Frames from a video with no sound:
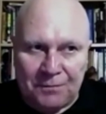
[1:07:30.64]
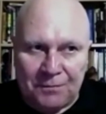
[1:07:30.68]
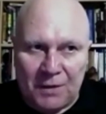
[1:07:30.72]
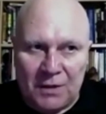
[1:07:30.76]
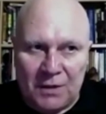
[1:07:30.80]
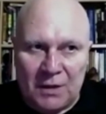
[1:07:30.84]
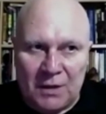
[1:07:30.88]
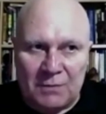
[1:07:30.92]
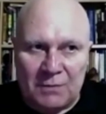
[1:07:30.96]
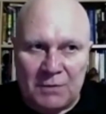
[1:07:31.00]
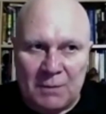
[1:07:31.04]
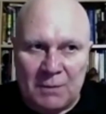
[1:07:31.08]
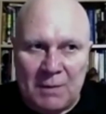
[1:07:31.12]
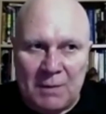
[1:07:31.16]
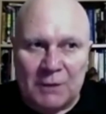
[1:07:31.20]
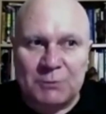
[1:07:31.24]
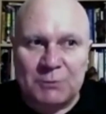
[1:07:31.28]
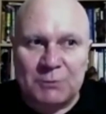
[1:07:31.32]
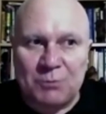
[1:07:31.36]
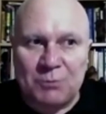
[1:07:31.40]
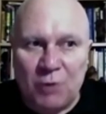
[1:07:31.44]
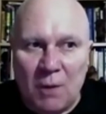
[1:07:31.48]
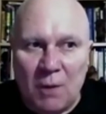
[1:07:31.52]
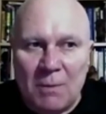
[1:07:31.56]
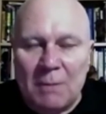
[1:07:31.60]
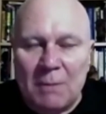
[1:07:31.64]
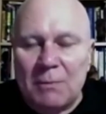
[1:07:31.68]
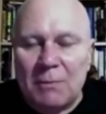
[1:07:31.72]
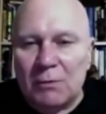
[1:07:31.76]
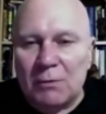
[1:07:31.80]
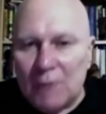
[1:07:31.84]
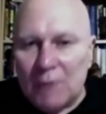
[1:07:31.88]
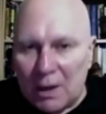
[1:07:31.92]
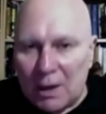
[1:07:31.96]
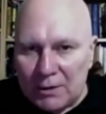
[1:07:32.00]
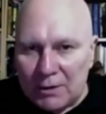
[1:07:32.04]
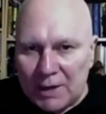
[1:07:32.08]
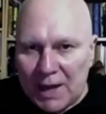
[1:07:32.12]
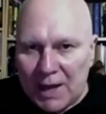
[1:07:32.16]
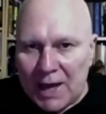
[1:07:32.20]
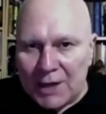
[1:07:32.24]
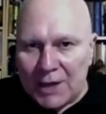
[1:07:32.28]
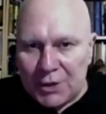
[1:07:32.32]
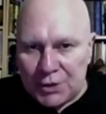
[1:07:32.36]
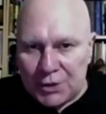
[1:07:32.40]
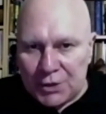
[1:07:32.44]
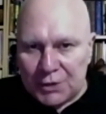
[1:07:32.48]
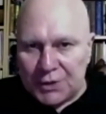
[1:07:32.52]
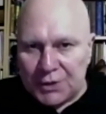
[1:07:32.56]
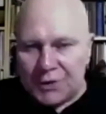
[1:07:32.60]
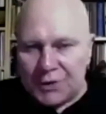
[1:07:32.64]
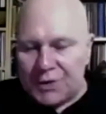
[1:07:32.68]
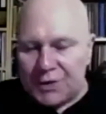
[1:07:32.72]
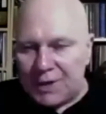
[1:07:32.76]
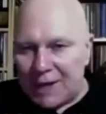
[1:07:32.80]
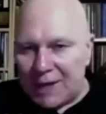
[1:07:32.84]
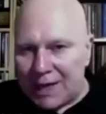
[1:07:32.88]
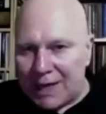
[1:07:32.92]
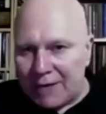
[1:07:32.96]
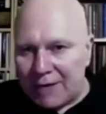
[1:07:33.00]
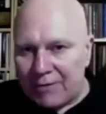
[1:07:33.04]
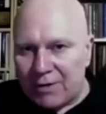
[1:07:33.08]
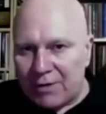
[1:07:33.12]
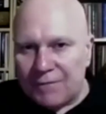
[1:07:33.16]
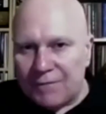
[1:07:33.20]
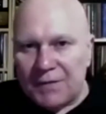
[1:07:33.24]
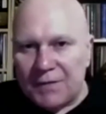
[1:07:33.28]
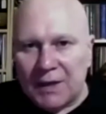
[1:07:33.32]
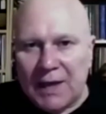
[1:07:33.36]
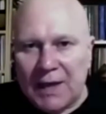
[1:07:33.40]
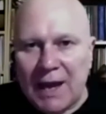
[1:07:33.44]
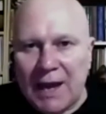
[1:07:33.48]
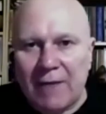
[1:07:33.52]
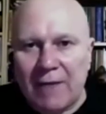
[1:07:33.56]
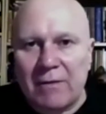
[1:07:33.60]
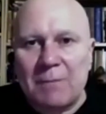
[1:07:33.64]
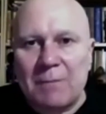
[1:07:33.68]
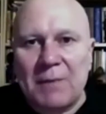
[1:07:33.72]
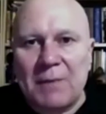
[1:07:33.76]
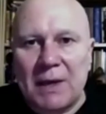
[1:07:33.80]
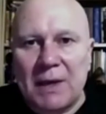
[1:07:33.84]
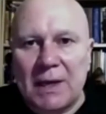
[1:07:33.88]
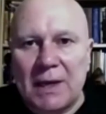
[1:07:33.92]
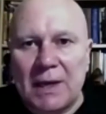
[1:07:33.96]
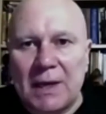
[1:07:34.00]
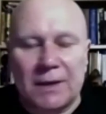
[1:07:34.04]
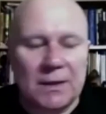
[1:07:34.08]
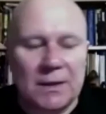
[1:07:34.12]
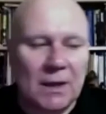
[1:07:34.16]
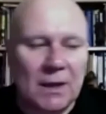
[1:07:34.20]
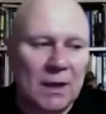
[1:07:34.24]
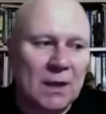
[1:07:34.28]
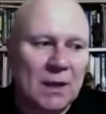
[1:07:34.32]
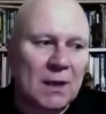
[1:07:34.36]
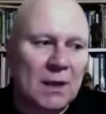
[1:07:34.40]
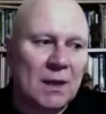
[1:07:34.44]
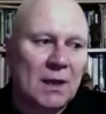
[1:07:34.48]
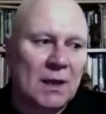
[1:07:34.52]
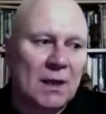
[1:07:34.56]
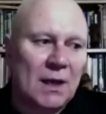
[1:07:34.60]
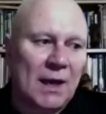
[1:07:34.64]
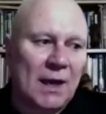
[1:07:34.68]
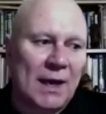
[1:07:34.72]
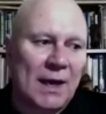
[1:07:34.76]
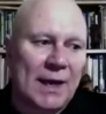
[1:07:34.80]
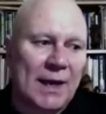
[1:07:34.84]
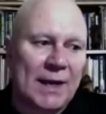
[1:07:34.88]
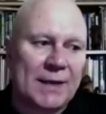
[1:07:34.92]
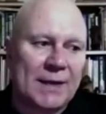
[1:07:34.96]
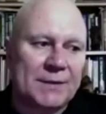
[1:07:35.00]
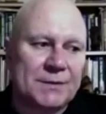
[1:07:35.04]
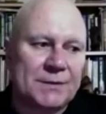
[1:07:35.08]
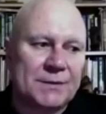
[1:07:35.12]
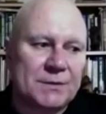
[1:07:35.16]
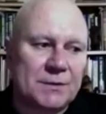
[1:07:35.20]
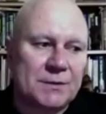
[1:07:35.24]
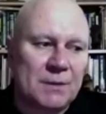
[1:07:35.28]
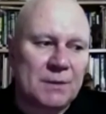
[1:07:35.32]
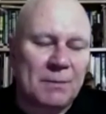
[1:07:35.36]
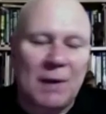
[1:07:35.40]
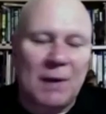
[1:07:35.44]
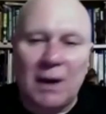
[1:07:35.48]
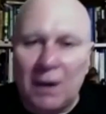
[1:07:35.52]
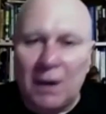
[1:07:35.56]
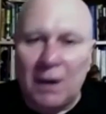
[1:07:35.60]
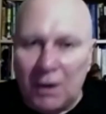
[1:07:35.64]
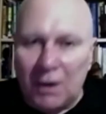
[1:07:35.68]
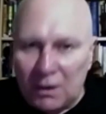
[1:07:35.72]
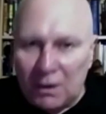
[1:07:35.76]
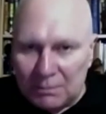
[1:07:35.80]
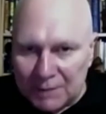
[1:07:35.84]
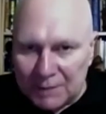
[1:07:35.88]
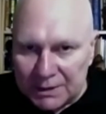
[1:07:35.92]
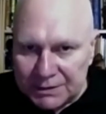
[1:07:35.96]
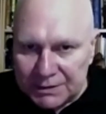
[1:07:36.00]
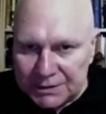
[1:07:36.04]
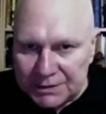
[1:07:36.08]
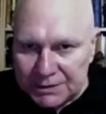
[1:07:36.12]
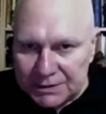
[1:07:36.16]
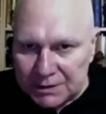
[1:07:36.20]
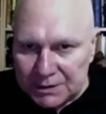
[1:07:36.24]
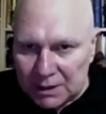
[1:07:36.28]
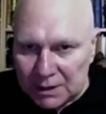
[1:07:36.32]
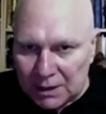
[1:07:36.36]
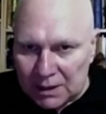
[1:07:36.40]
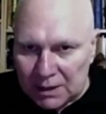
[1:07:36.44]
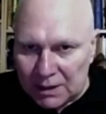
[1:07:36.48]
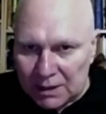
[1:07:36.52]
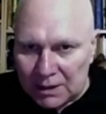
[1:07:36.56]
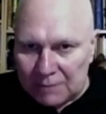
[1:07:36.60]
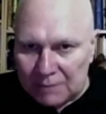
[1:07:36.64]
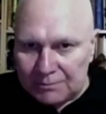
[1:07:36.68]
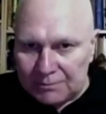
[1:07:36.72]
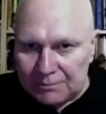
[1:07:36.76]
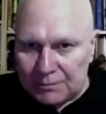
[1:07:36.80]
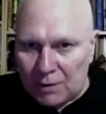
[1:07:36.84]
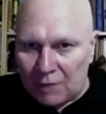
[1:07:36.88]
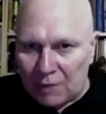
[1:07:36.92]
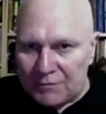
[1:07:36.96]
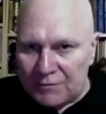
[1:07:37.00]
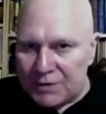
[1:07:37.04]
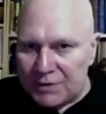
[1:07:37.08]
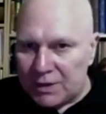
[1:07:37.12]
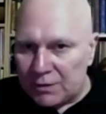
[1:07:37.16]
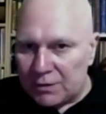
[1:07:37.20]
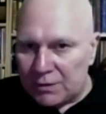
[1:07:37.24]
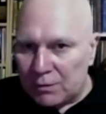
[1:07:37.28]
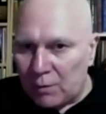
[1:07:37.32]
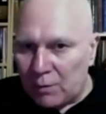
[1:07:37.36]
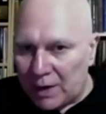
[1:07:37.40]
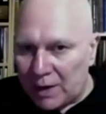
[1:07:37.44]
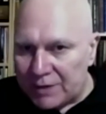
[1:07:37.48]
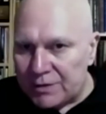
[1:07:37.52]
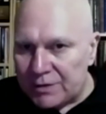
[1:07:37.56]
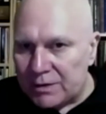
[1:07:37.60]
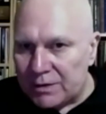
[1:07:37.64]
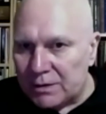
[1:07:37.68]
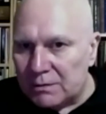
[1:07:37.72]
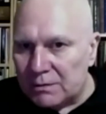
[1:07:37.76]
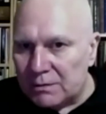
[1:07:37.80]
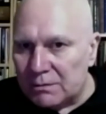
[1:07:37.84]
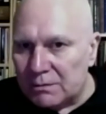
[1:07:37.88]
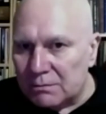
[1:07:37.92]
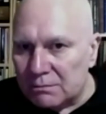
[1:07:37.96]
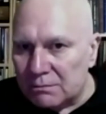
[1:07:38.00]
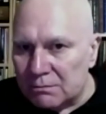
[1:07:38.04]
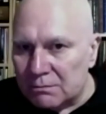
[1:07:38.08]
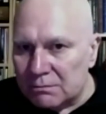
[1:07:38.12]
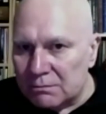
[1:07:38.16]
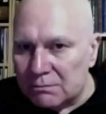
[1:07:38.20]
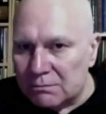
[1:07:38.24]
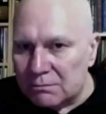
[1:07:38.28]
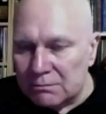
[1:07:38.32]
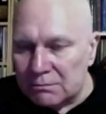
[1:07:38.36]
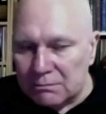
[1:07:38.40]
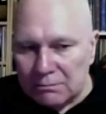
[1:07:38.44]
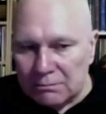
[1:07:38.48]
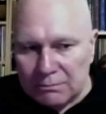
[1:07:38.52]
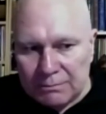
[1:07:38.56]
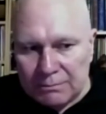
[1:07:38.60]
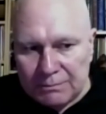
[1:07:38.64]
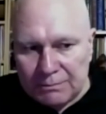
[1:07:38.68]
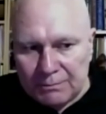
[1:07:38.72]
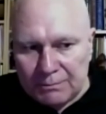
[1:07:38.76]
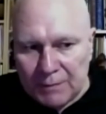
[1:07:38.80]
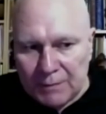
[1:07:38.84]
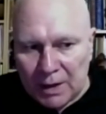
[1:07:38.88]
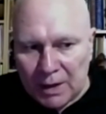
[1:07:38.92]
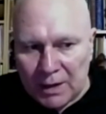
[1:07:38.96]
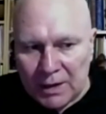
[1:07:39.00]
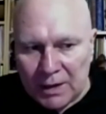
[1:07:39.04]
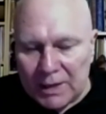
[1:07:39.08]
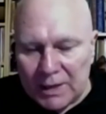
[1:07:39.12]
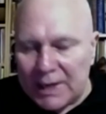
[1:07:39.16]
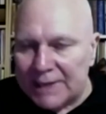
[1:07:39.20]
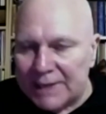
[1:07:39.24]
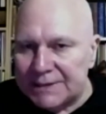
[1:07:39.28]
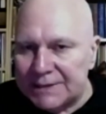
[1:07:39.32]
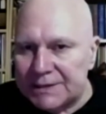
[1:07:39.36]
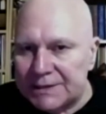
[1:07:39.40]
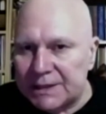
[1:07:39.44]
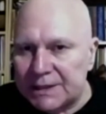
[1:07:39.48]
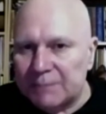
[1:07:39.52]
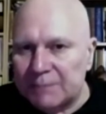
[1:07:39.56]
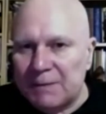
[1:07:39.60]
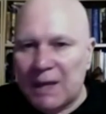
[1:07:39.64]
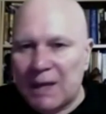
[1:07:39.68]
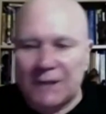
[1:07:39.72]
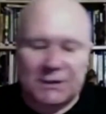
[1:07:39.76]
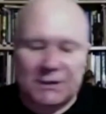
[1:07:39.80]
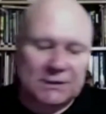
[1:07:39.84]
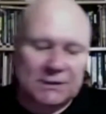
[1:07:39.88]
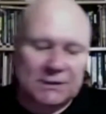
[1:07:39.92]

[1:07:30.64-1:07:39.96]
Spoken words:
most probable location as the area of the Caribbean and the Bahamas, obviously in the western Atlantic basin.